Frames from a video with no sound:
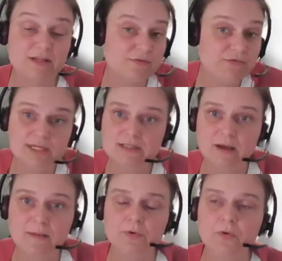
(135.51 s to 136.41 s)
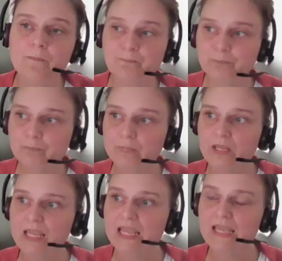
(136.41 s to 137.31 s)
So for example,
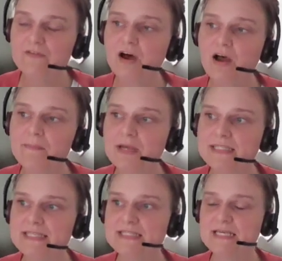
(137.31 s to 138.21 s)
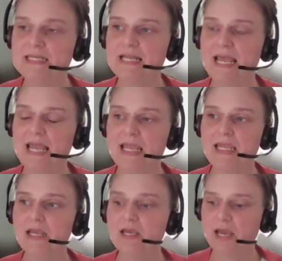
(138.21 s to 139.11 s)
if I'm assessing a
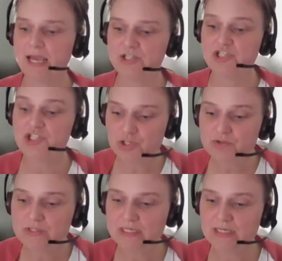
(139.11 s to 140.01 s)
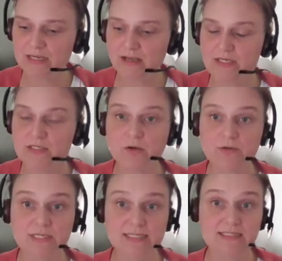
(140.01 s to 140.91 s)
student and I
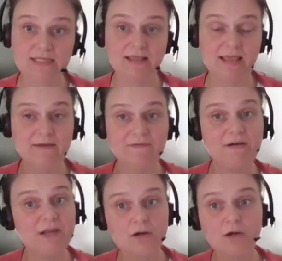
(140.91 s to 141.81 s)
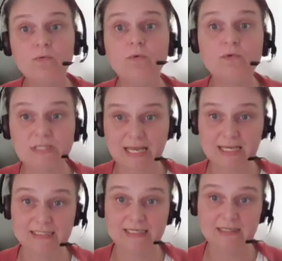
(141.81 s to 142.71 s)
notice that they're very
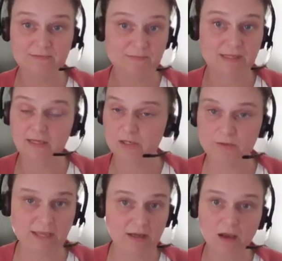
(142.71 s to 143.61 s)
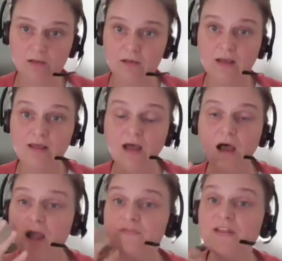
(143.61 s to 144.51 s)
uncoordinated, that they can't,
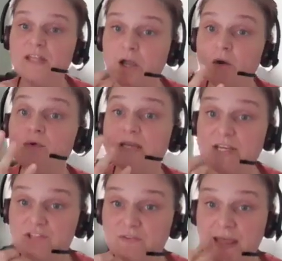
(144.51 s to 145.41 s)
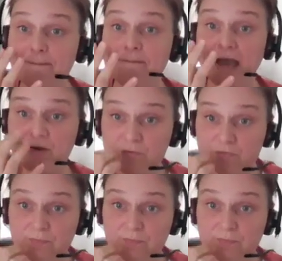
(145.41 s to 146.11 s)
I think the coordination of their mouth